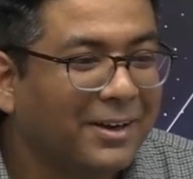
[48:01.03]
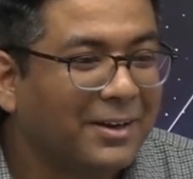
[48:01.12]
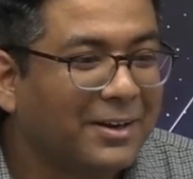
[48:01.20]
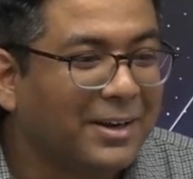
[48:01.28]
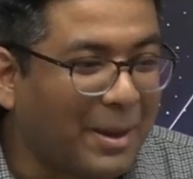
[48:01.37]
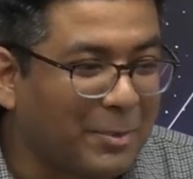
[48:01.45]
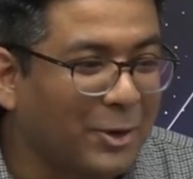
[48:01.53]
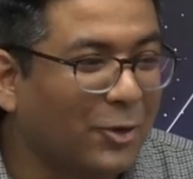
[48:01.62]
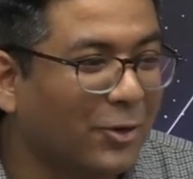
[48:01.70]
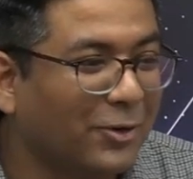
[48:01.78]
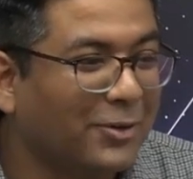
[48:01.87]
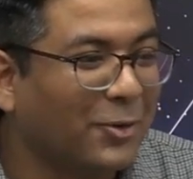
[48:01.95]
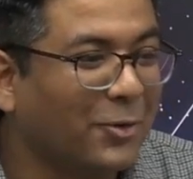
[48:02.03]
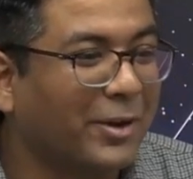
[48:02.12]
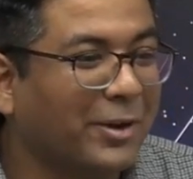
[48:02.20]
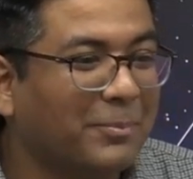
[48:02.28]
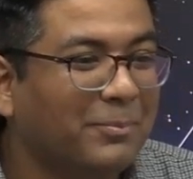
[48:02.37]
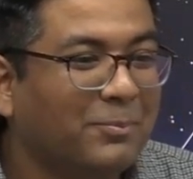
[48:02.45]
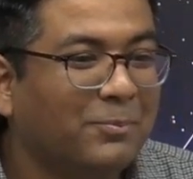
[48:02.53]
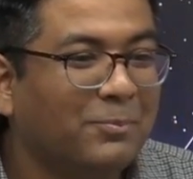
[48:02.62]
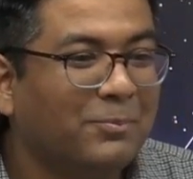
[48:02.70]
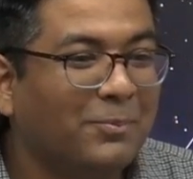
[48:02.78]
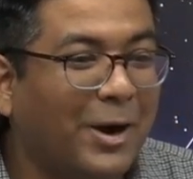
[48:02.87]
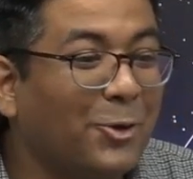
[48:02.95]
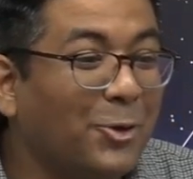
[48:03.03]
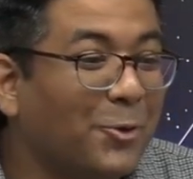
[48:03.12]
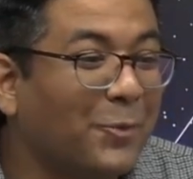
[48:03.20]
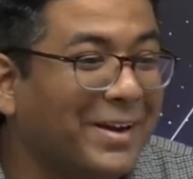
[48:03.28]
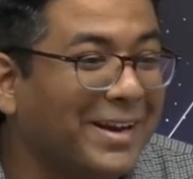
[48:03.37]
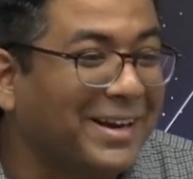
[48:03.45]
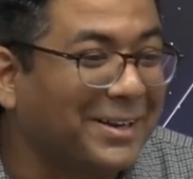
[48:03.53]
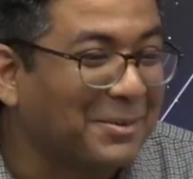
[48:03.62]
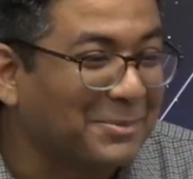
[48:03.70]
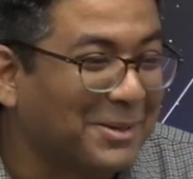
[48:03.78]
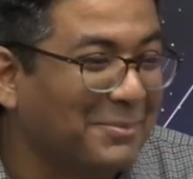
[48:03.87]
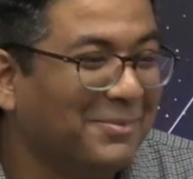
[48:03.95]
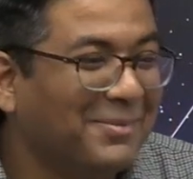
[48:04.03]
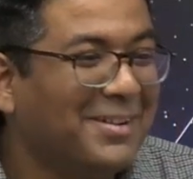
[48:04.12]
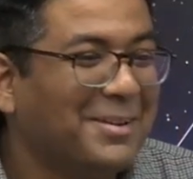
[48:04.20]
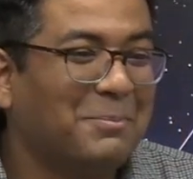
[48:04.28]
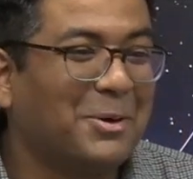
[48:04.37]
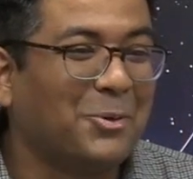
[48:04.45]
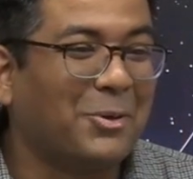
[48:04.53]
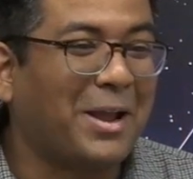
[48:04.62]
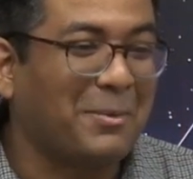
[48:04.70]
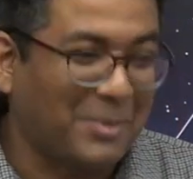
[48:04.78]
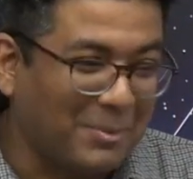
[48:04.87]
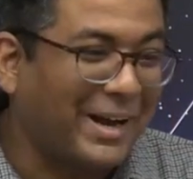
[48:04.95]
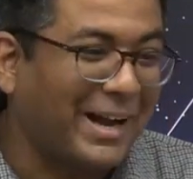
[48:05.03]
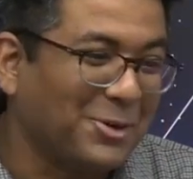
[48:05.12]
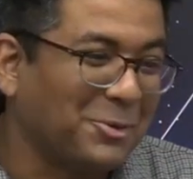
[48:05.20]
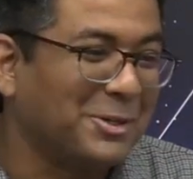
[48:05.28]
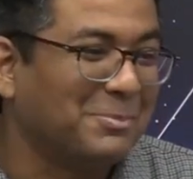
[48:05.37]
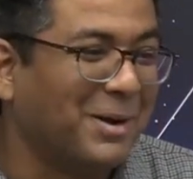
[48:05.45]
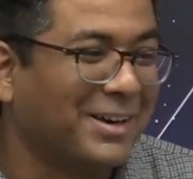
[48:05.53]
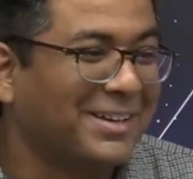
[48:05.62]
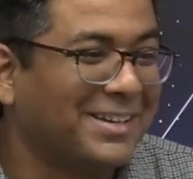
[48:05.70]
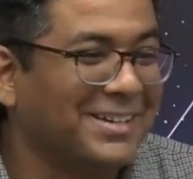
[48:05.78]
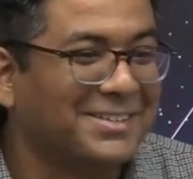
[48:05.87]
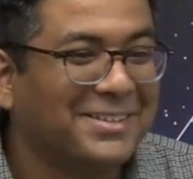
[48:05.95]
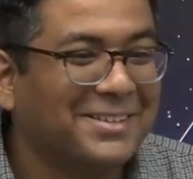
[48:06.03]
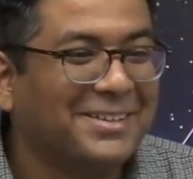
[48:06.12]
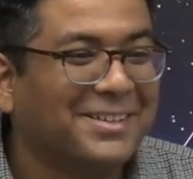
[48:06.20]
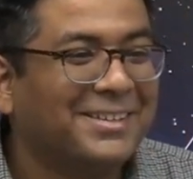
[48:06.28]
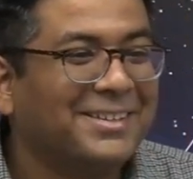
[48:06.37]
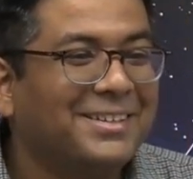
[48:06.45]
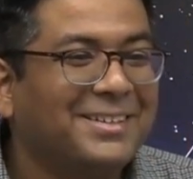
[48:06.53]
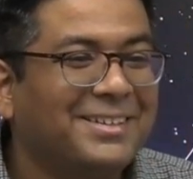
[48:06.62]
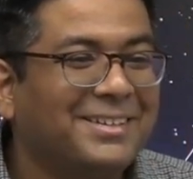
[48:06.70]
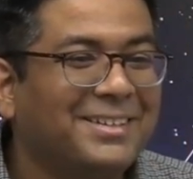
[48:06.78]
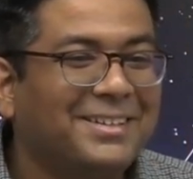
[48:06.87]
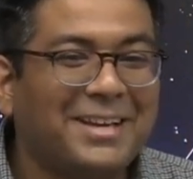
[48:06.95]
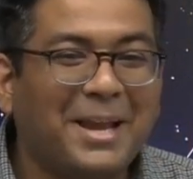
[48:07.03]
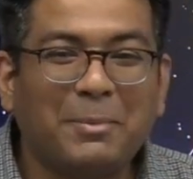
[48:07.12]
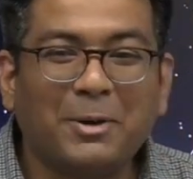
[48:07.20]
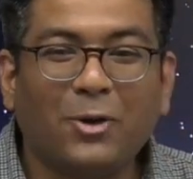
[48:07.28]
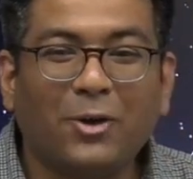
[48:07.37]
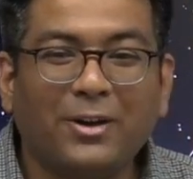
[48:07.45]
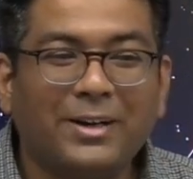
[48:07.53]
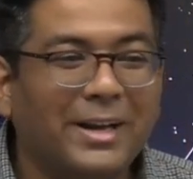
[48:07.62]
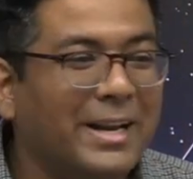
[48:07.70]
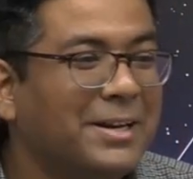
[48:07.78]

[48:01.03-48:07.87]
Capricorn. Okay, I don't know when that comes up, but okay, I'm trying to be smart. Yes, Capricorn. Then